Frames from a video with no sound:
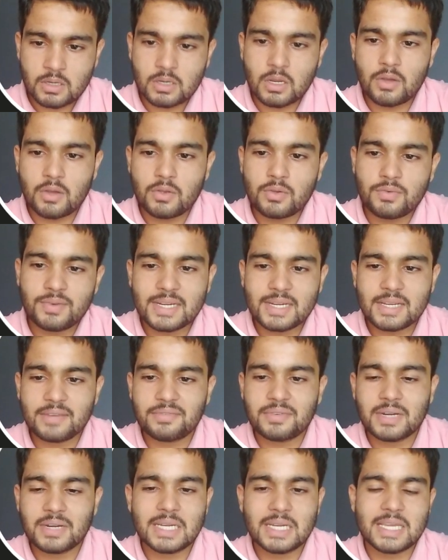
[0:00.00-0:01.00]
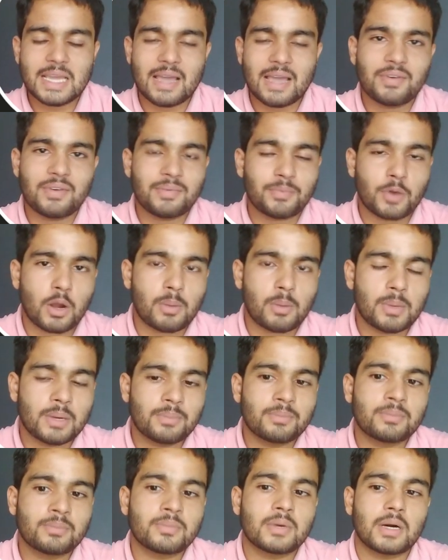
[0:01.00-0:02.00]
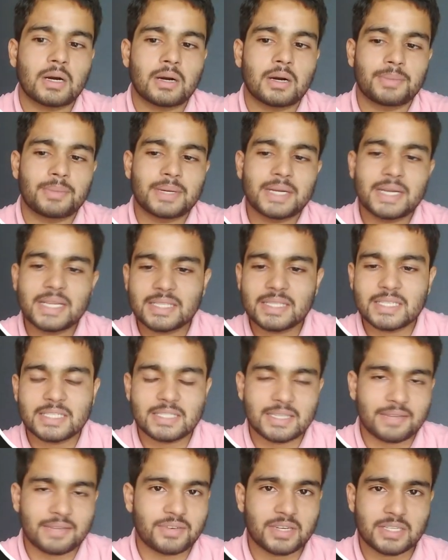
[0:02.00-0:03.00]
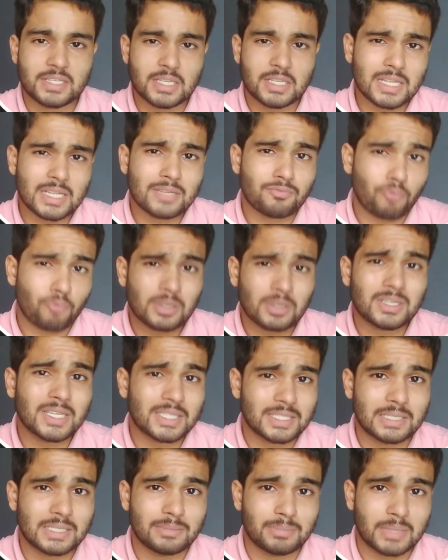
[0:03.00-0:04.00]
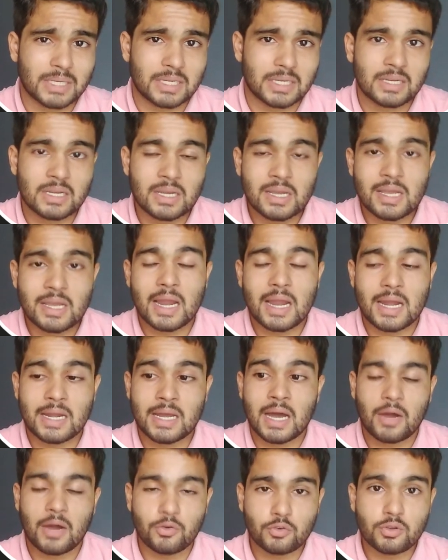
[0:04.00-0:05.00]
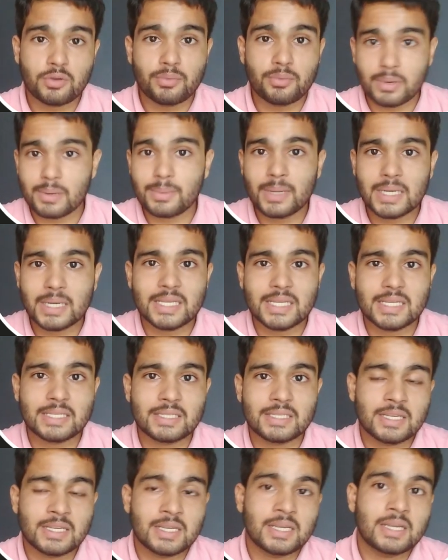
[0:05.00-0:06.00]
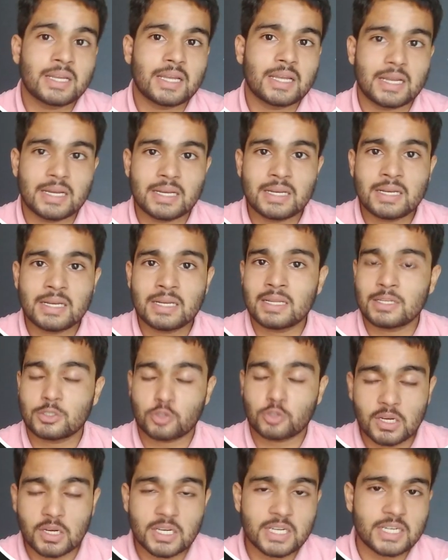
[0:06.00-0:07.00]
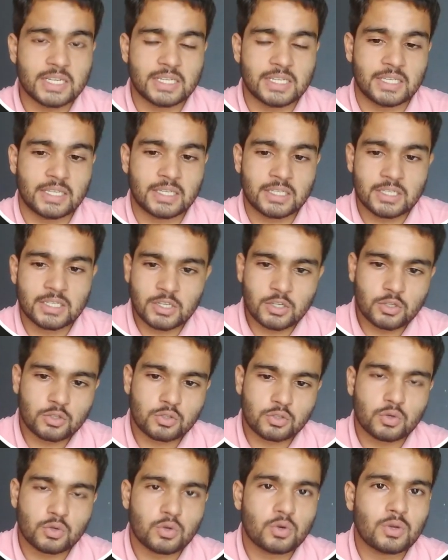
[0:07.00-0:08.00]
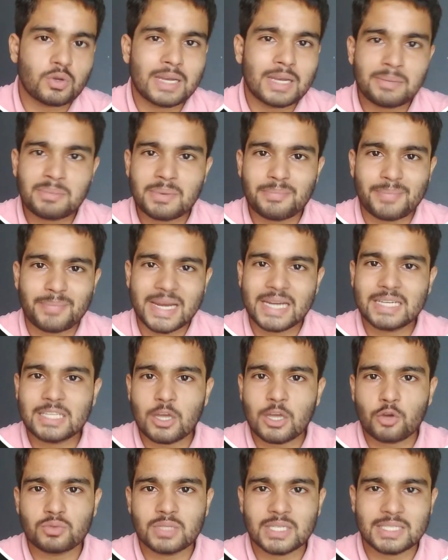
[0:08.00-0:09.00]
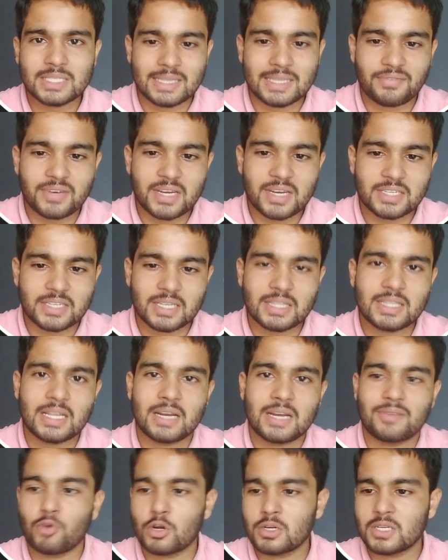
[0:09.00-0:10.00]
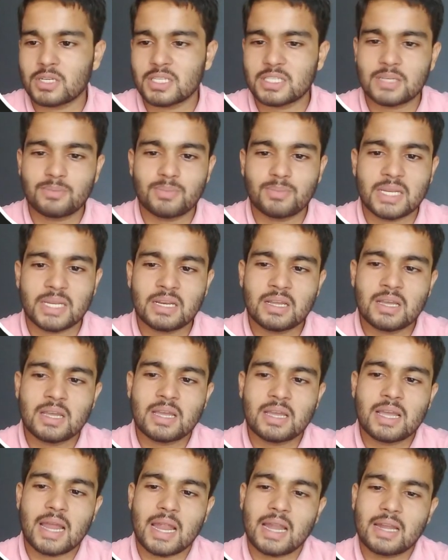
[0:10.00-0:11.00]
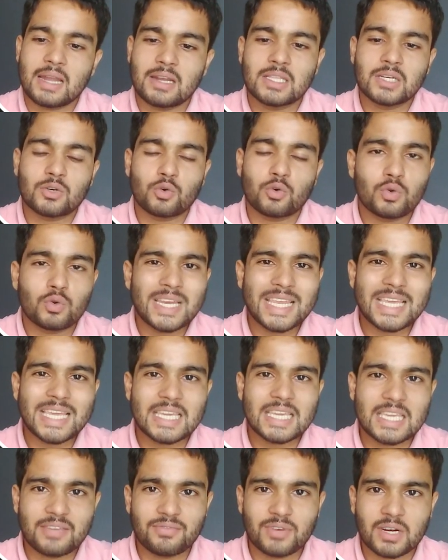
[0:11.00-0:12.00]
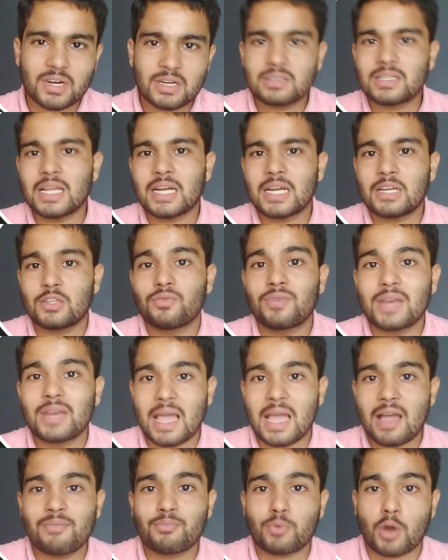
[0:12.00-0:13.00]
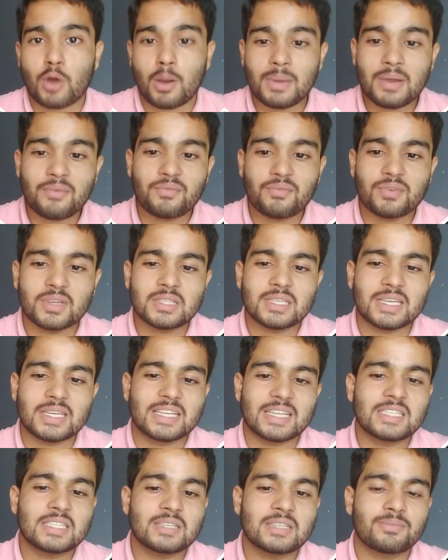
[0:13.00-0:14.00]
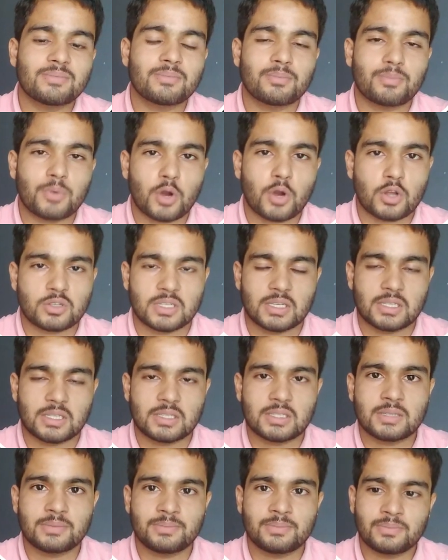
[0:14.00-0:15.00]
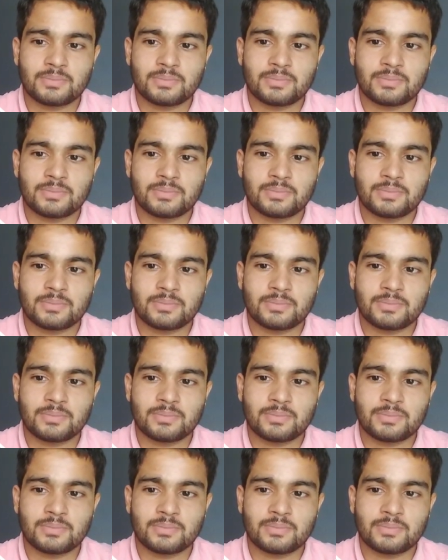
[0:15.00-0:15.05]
Now you will definitely have a problem reading this definition, that what does it mean and how to implement this in Solidity. So let me break down this definition, that what does it mean, and the only keyword that you will have problem with is process.